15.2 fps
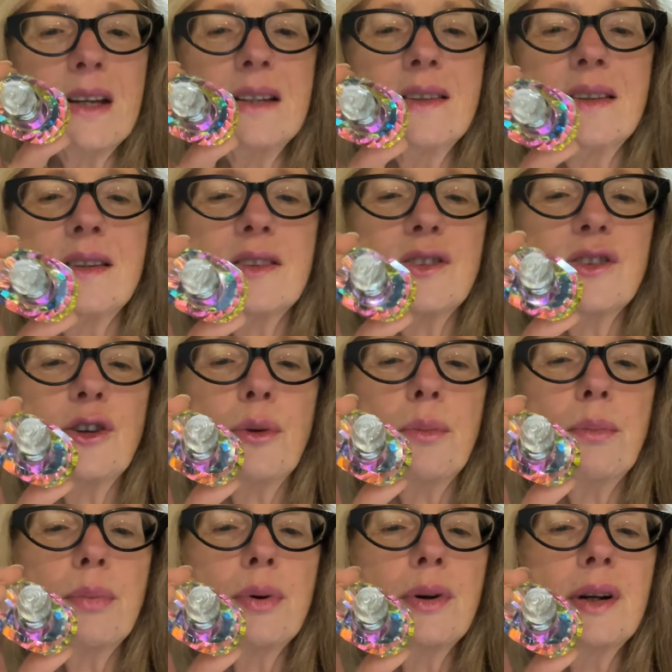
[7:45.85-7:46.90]
This is so
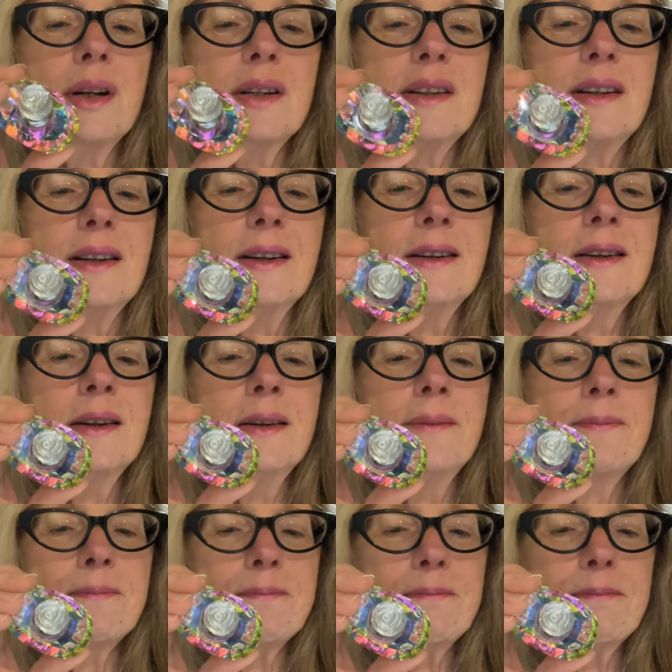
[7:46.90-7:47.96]
pretty.
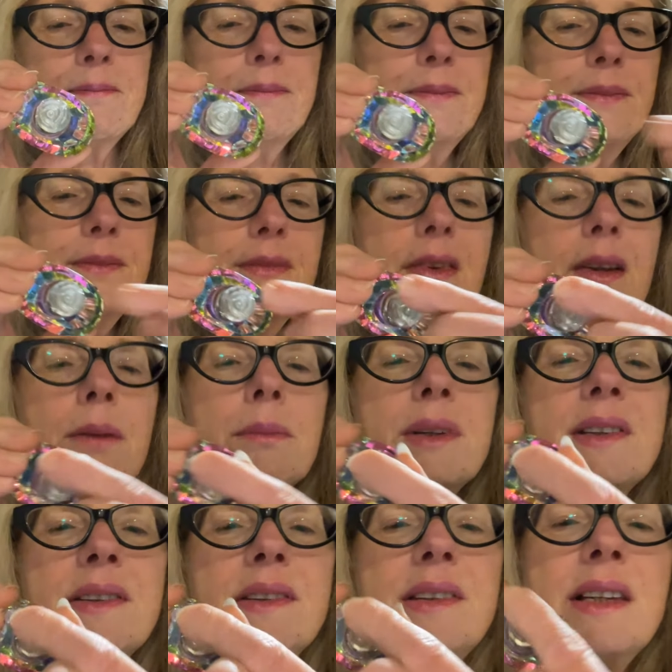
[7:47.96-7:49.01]
But
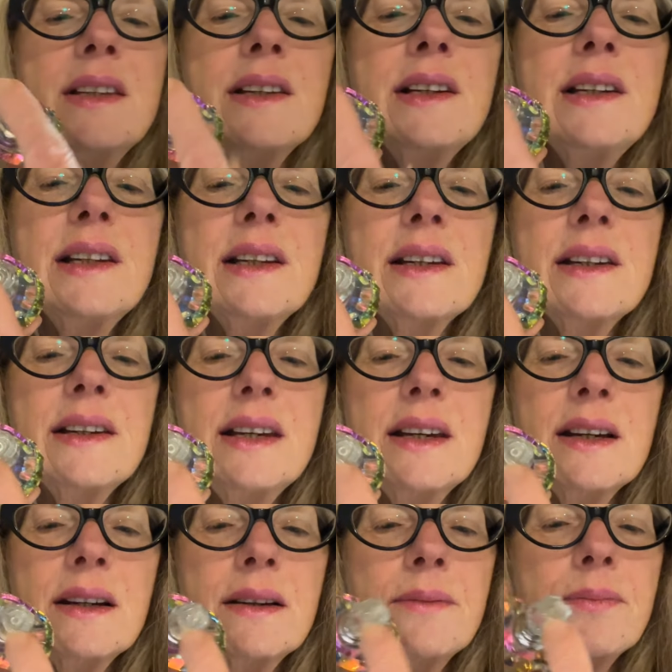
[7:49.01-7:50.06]
see the lid
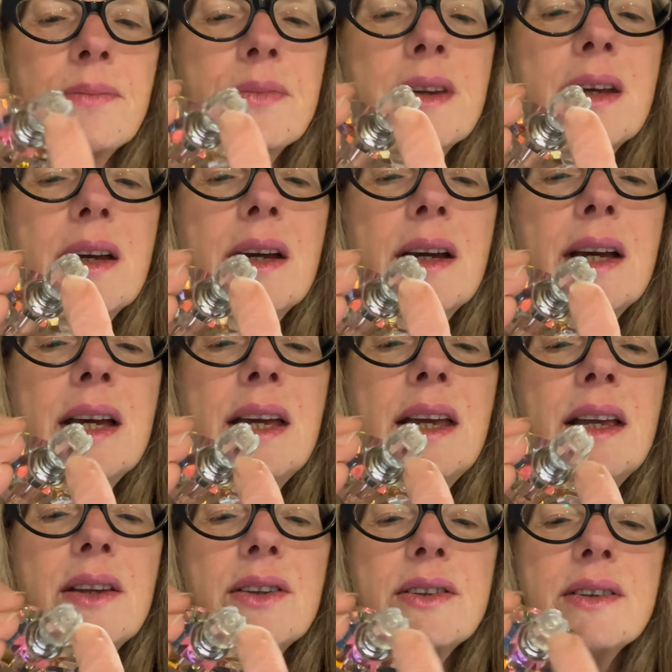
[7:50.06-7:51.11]
here?
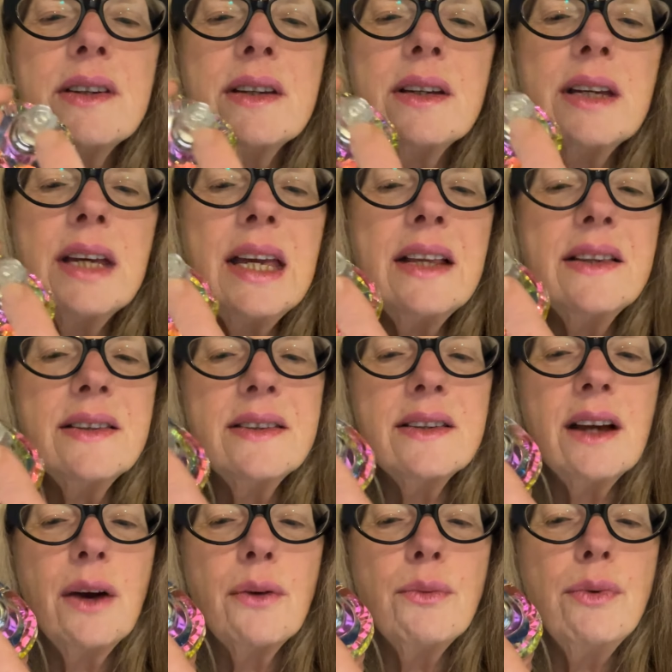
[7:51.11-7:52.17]
It's
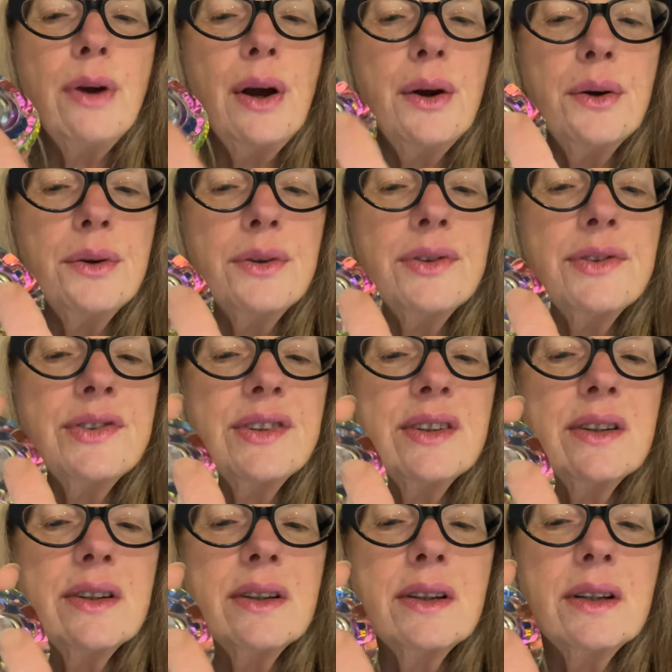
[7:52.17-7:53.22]
a rose.
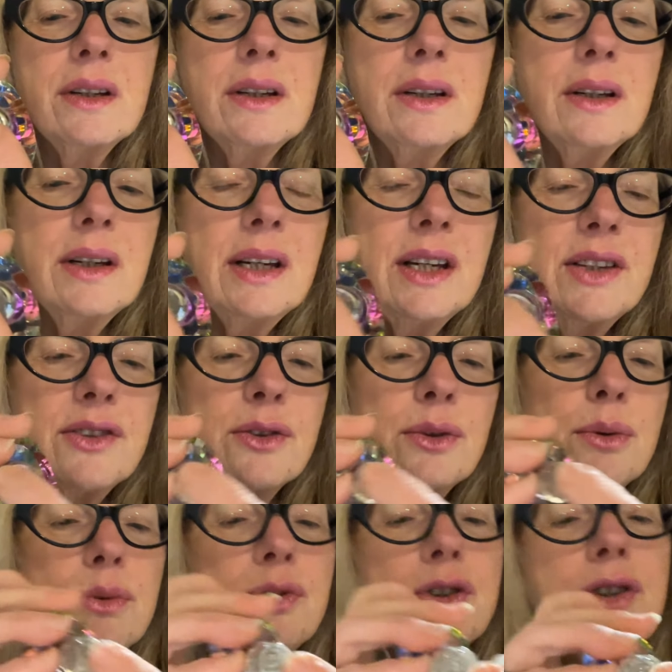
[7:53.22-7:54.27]
It's
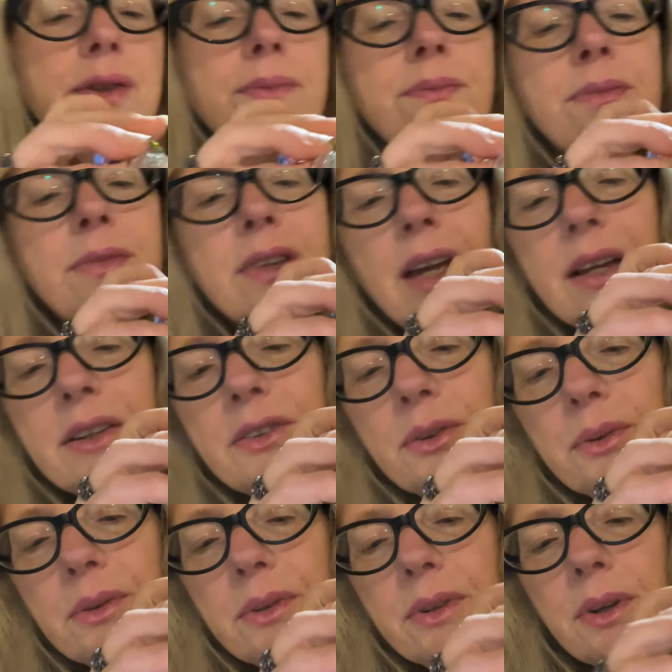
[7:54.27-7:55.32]
all, I
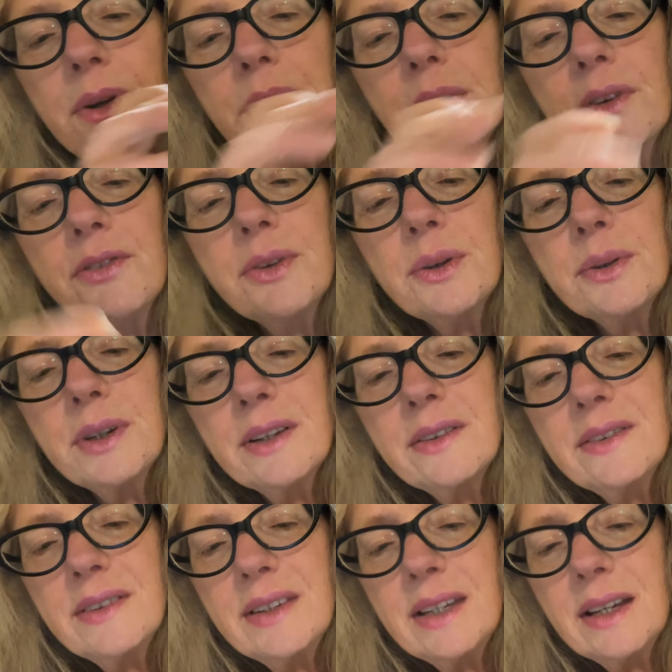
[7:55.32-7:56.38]
don't know if you can
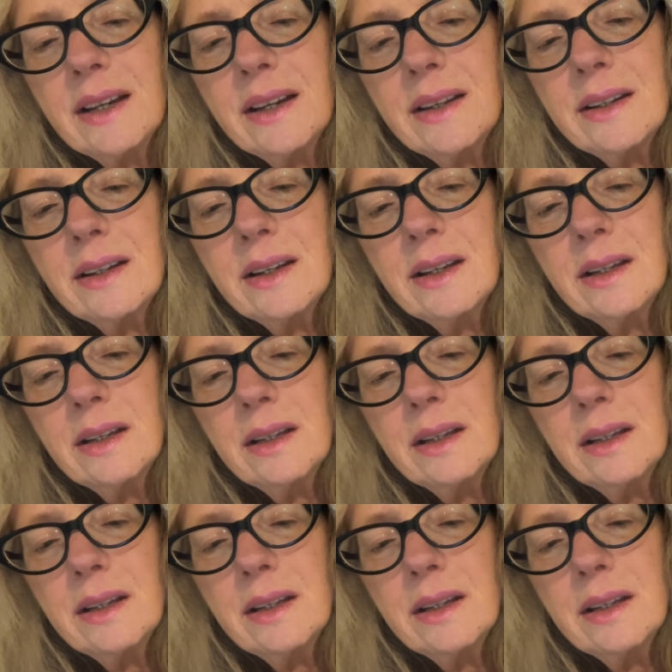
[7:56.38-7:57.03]
see it.